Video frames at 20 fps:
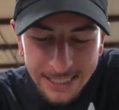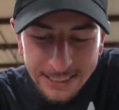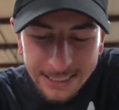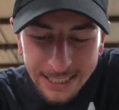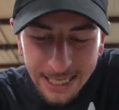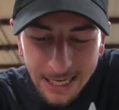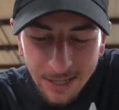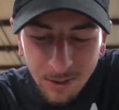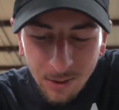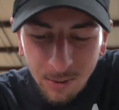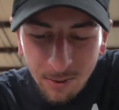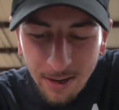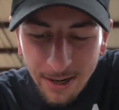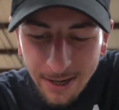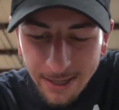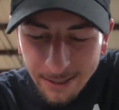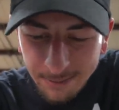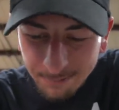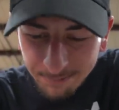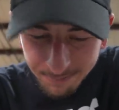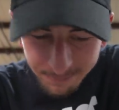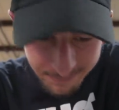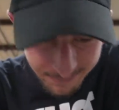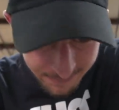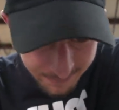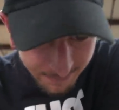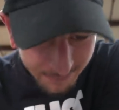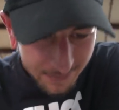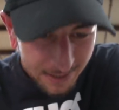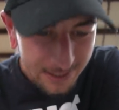and Taylor Ray
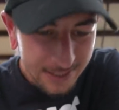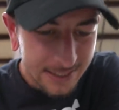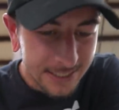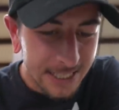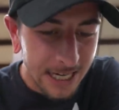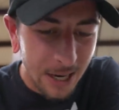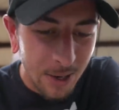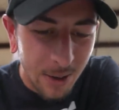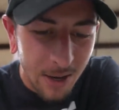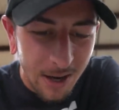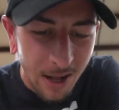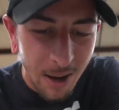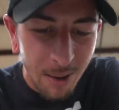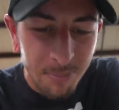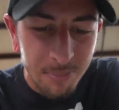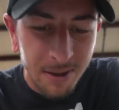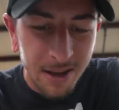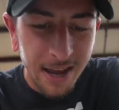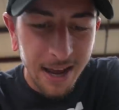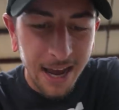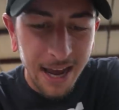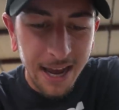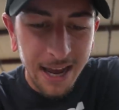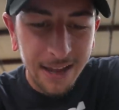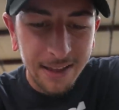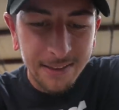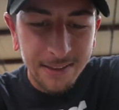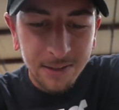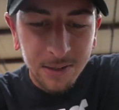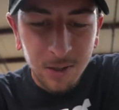tear it up
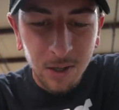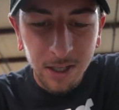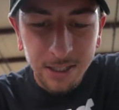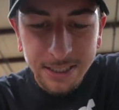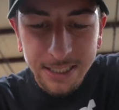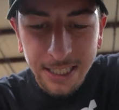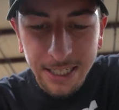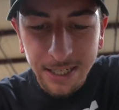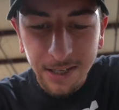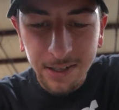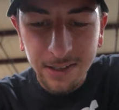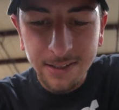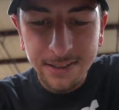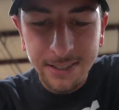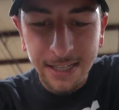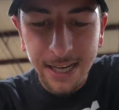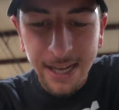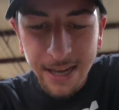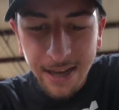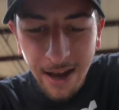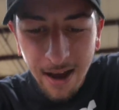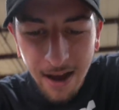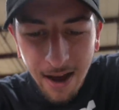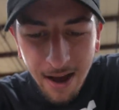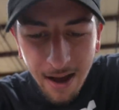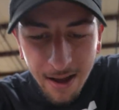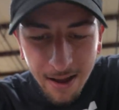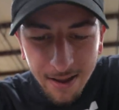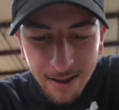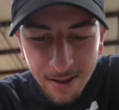at Clutch Kickers in
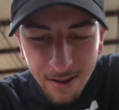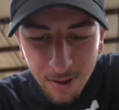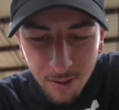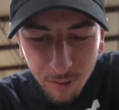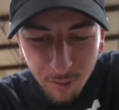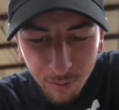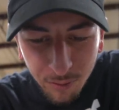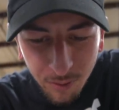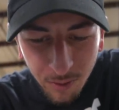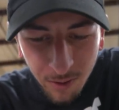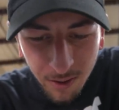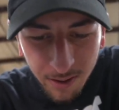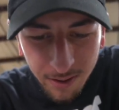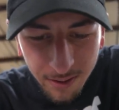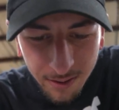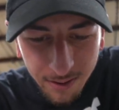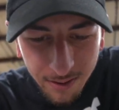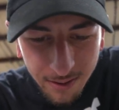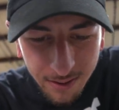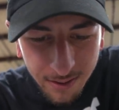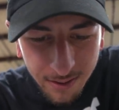hot Florida.